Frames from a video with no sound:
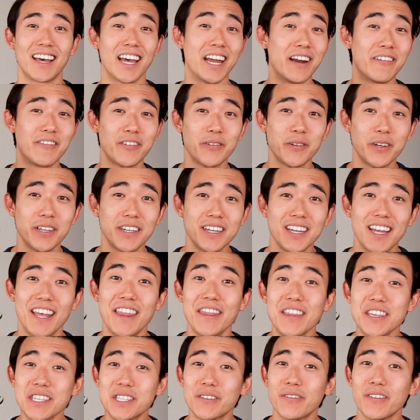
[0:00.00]
Hey everyone,
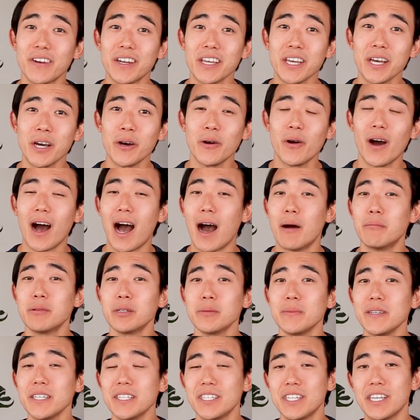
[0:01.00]
in this video, I'm
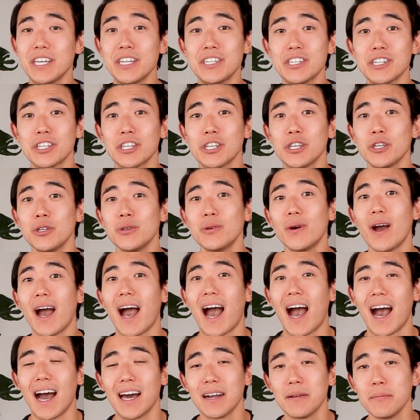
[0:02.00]
gonna be teaching you
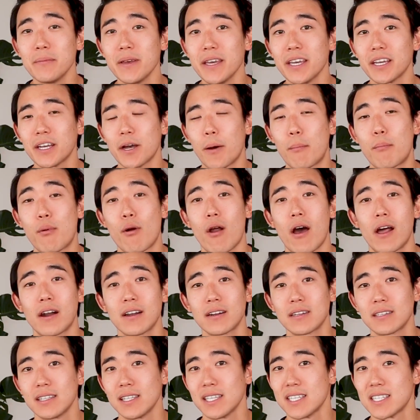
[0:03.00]
how to make a
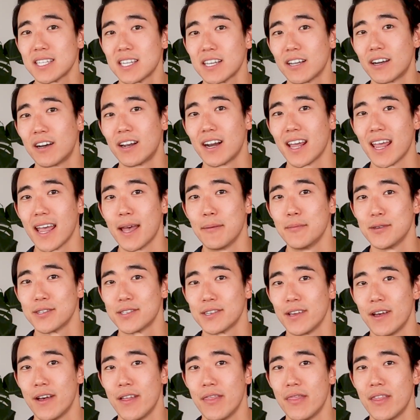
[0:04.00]
product listing on
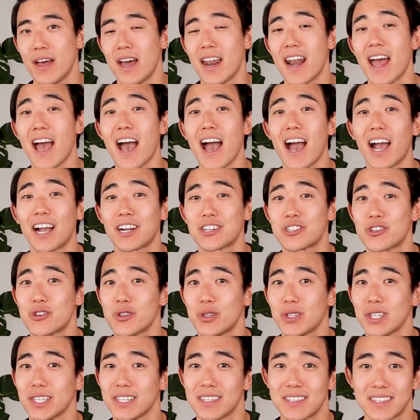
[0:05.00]
Amazon that actually